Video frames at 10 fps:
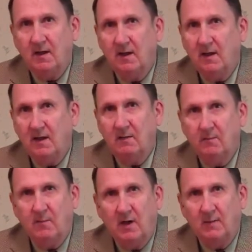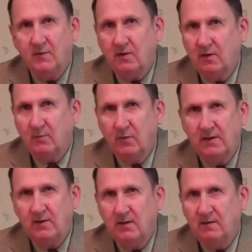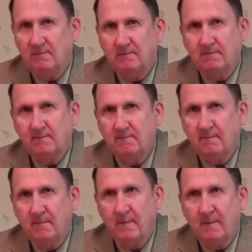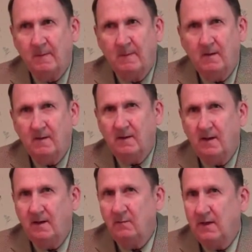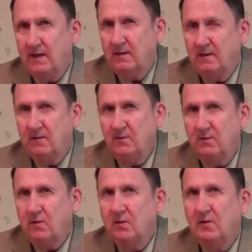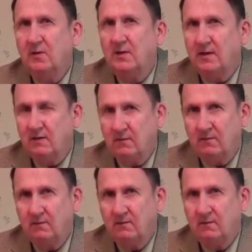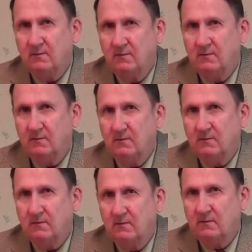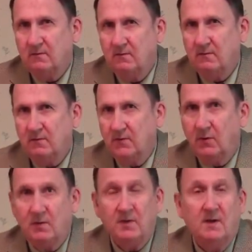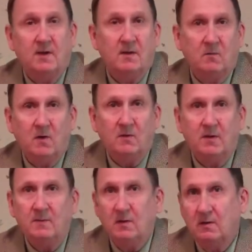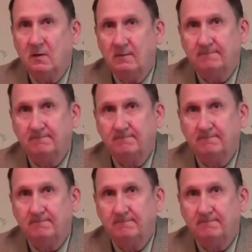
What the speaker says: and Bob started preaching, and man, you couldn't tell that there was anything wrong with him at all.